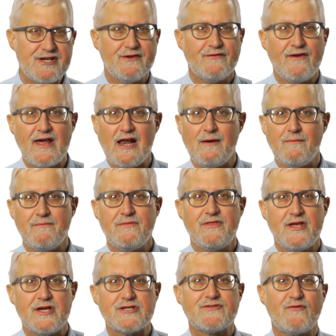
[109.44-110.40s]
developed
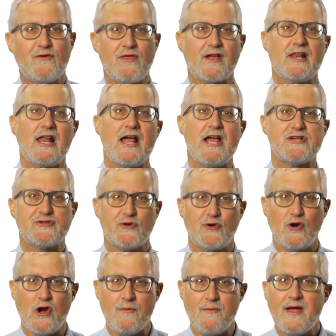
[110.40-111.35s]
this for the
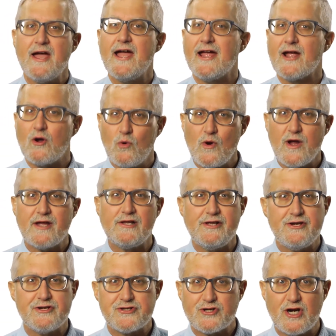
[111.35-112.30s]
classroom and
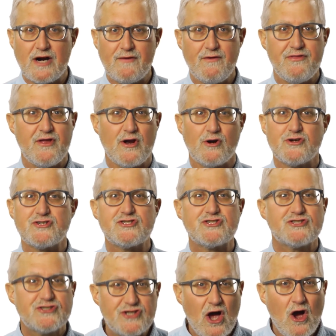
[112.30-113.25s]
quickly discovered there are
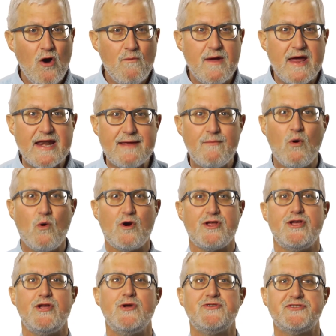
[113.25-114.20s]
so many more
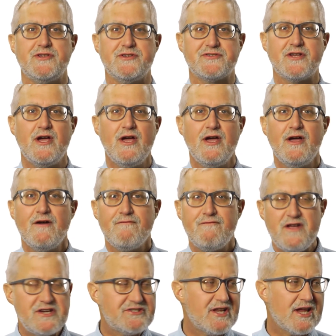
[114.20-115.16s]
uses.
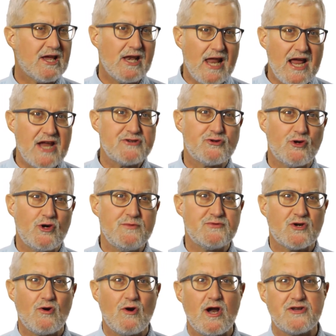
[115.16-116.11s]
Visiting classrooms
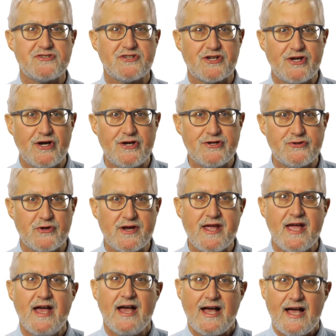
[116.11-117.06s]
across the country,
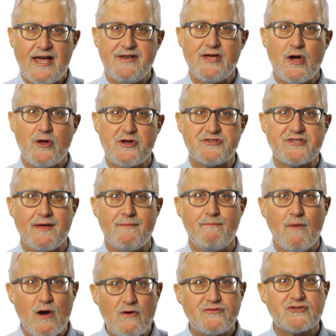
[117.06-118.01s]
I noticed that
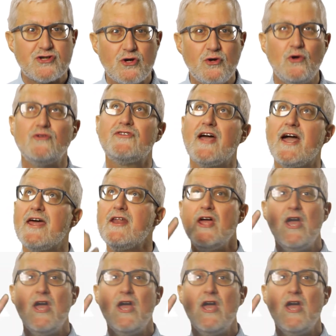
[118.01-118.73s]
most schools had